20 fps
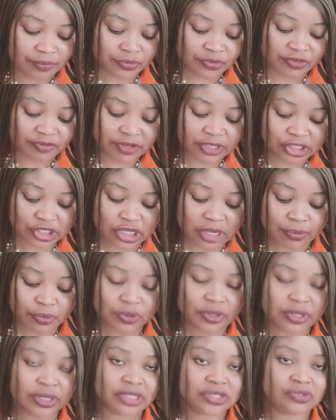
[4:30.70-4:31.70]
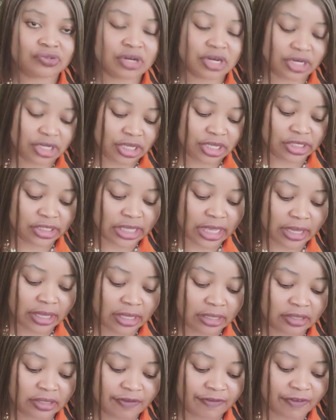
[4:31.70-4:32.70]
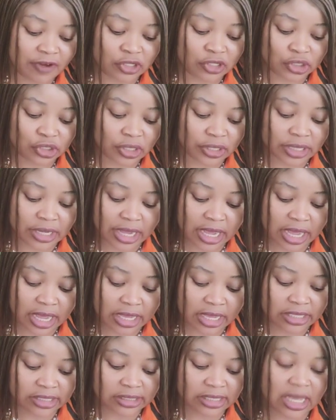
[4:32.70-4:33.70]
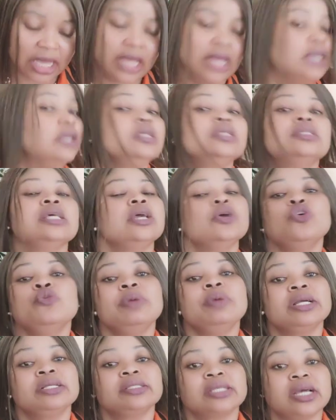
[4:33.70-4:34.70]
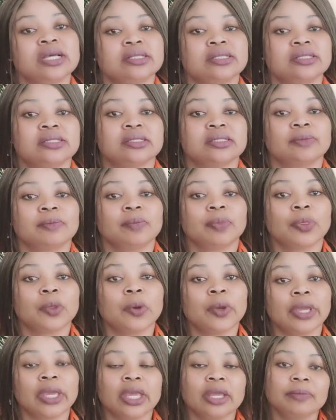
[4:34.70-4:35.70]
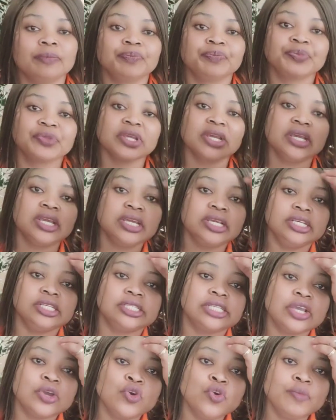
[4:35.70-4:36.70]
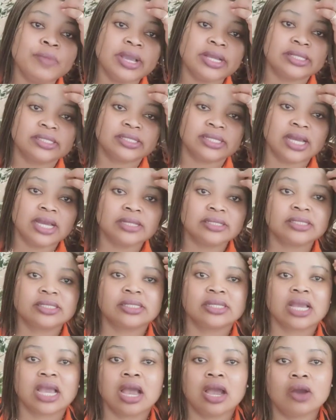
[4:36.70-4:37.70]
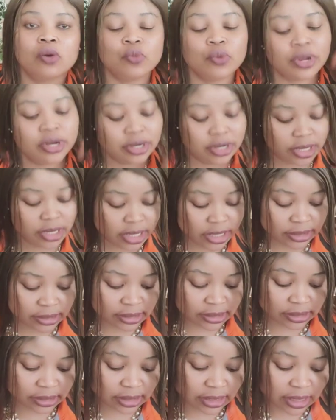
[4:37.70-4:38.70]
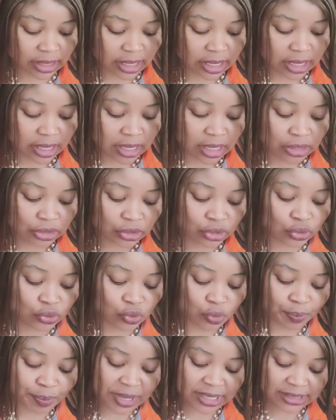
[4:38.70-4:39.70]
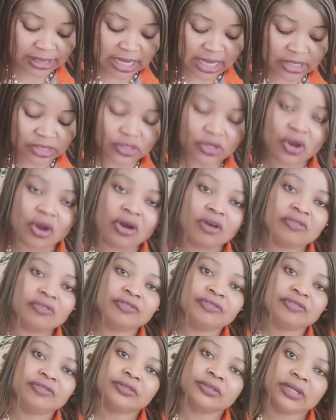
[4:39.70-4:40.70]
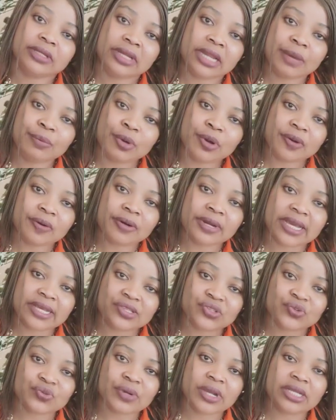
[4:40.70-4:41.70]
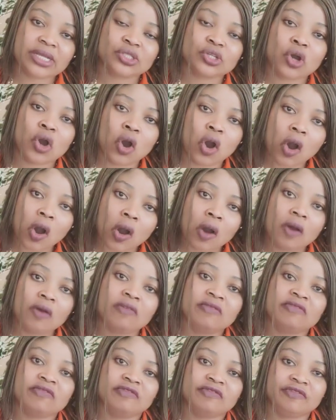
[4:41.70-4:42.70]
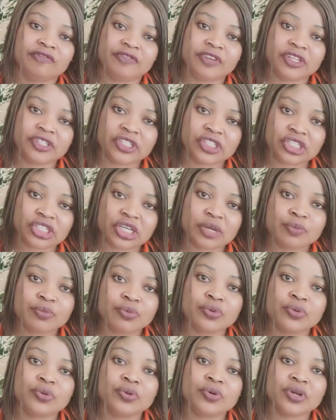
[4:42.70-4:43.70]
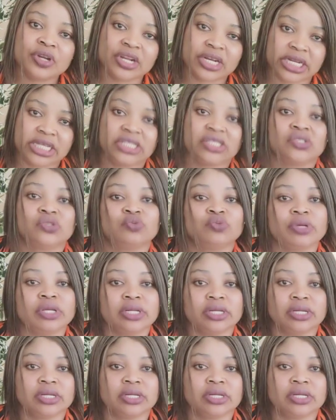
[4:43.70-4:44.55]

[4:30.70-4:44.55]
vegetable glycerin. The function here is a humectant. Okay, it's a humectant, and we need 2% of lemon glycerate or vegetable glycerin.